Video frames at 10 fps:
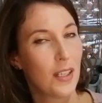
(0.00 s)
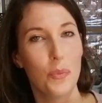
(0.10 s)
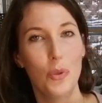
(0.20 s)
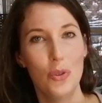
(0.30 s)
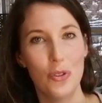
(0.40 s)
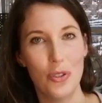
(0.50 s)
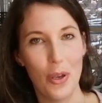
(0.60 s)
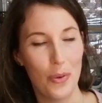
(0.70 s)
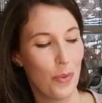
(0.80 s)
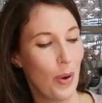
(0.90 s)
A
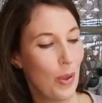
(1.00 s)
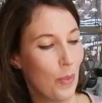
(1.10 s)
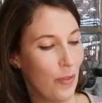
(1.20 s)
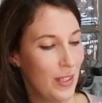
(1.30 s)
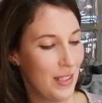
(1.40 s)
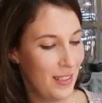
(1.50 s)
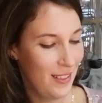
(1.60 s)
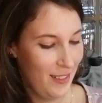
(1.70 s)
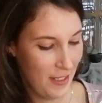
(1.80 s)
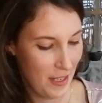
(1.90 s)
moonstone growing with it.
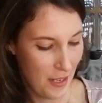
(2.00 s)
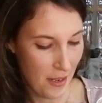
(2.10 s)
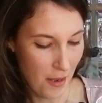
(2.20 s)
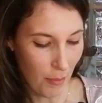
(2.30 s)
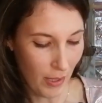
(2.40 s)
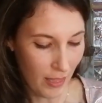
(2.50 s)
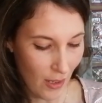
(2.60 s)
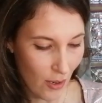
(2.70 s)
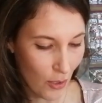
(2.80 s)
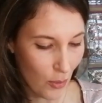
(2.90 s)
But they
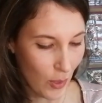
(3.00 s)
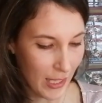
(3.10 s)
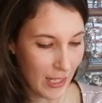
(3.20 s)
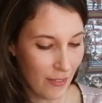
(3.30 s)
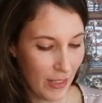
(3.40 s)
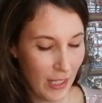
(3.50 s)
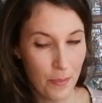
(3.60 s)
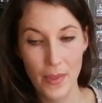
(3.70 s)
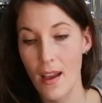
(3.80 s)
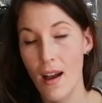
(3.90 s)
are quite lovely.
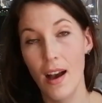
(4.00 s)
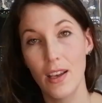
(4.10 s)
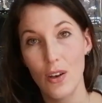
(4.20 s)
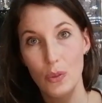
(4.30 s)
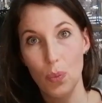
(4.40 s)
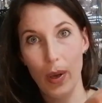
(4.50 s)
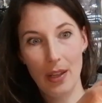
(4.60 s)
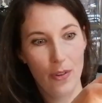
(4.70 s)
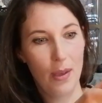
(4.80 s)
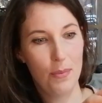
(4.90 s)
I can't
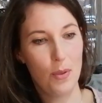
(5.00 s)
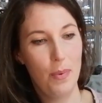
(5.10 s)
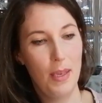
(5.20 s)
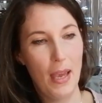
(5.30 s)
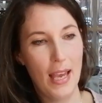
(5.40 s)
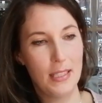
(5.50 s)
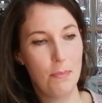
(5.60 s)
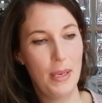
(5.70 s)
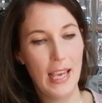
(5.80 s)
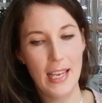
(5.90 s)
wait for them to be as
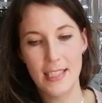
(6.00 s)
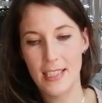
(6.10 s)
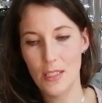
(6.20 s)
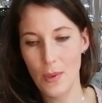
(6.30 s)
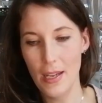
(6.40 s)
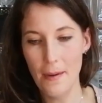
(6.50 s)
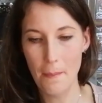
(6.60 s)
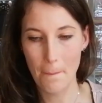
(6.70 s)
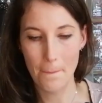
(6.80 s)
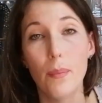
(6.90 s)
big as this one.
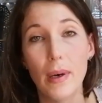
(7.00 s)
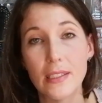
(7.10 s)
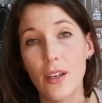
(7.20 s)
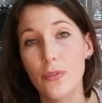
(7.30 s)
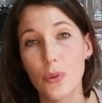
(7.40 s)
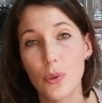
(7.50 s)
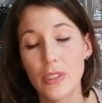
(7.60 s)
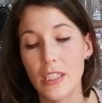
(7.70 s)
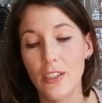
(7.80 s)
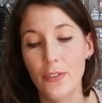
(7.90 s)
But of
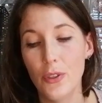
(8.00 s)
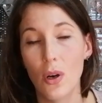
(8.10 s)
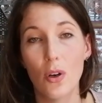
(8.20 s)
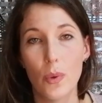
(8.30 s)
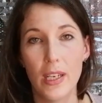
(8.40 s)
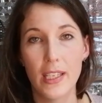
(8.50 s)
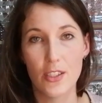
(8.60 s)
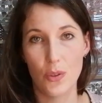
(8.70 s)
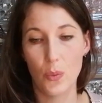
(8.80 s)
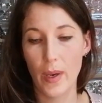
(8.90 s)
course, if you are willing
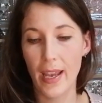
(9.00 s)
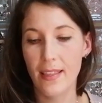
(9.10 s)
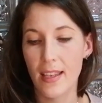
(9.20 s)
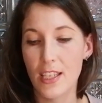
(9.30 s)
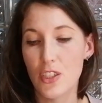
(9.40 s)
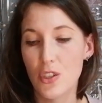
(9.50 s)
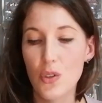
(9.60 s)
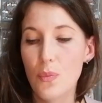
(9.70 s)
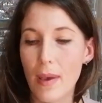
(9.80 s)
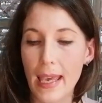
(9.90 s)
to wait, they
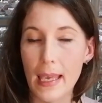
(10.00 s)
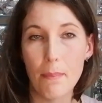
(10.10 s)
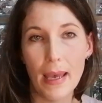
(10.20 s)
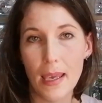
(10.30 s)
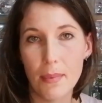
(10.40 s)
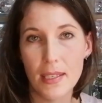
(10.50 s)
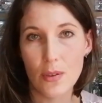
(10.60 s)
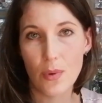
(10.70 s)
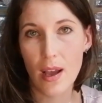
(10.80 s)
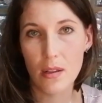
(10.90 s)
do make babies
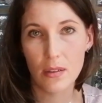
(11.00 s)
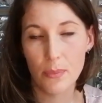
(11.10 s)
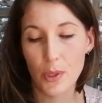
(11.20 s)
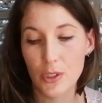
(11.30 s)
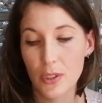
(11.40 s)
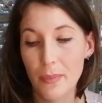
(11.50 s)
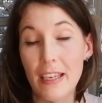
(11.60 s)
around the bottom.